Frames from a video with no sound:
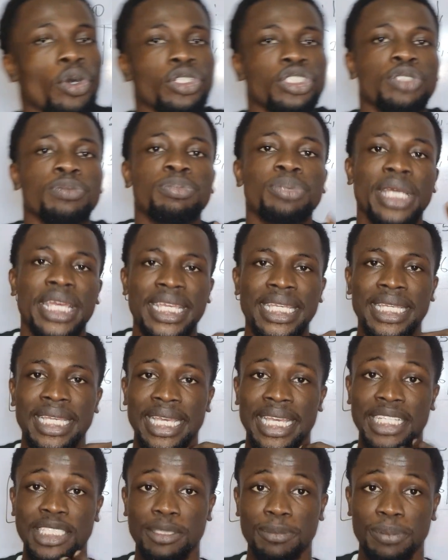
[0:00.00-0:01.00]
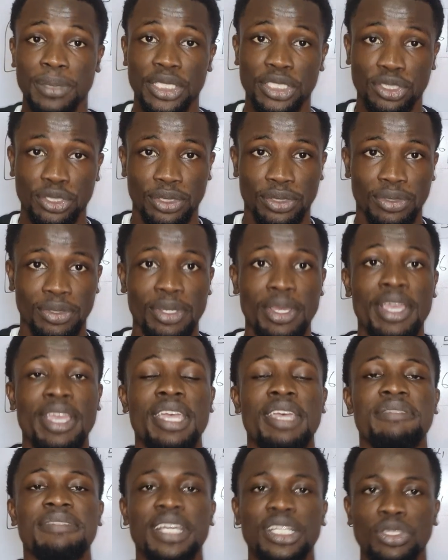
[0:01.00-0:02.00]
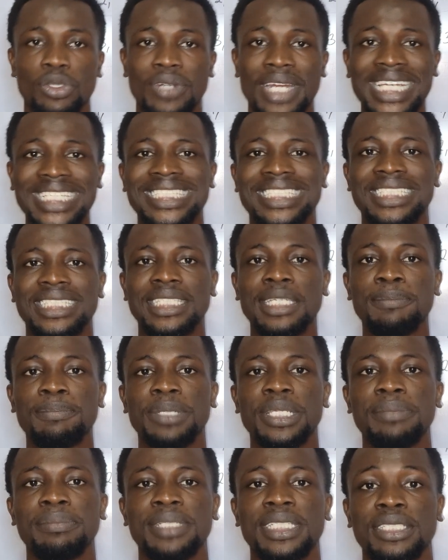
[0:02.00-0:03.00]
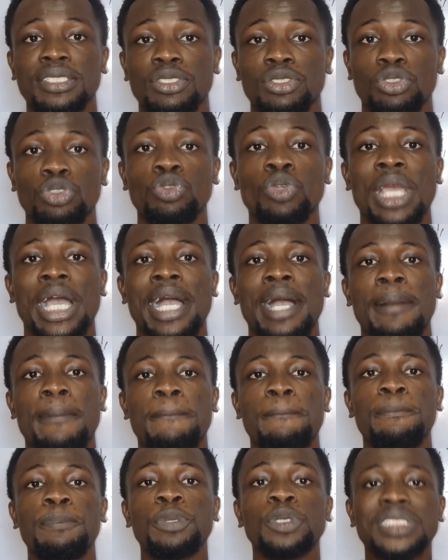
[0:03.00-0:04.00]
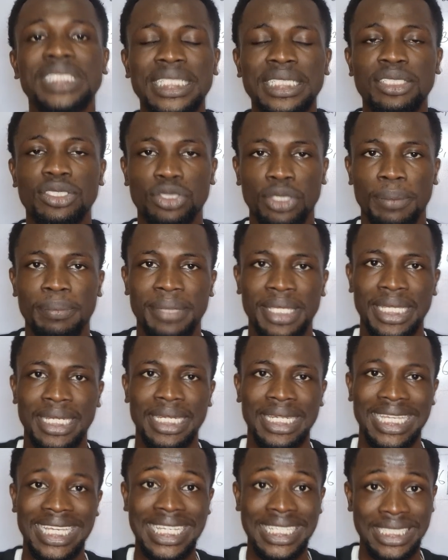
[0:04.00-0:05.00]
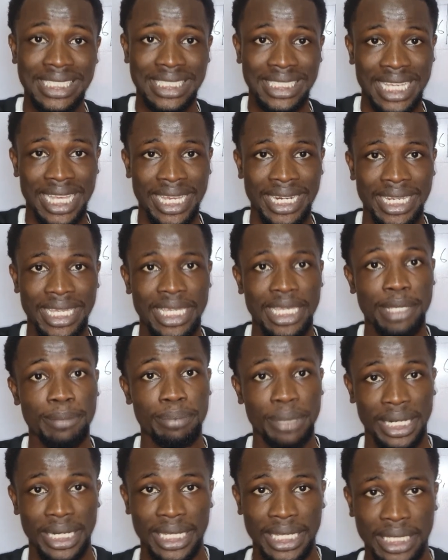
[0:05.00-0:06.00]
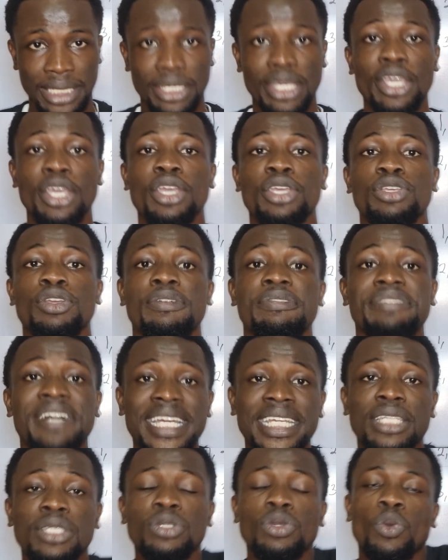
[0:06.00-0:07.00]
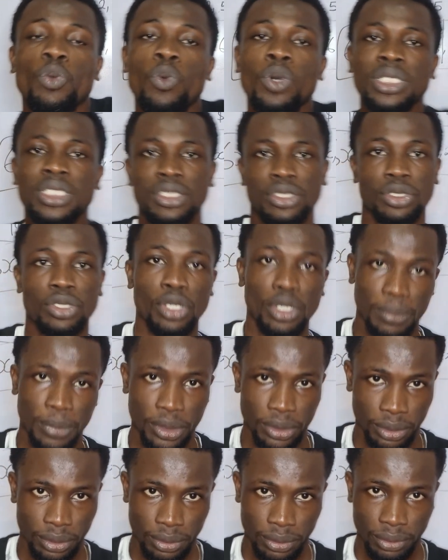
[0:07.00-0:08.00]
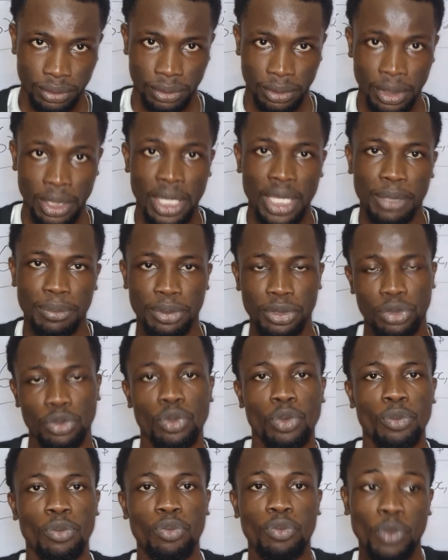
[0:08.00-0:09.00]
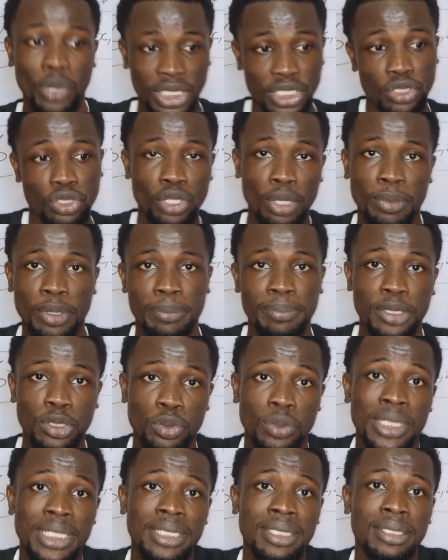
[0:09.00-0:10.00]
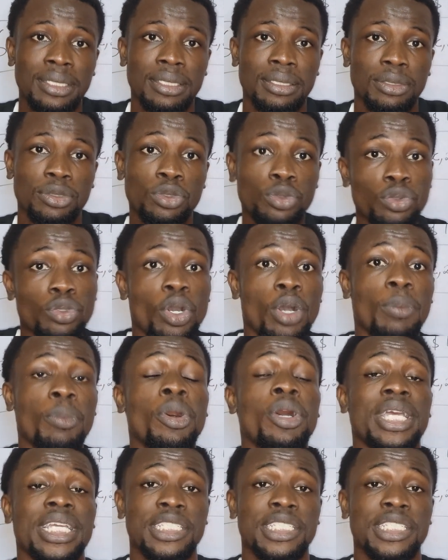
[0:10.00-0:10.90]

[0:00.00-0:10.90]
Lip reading: algebraic expression, factorizing simply means you are putting something inside a bracket. You're finding what is common between two or more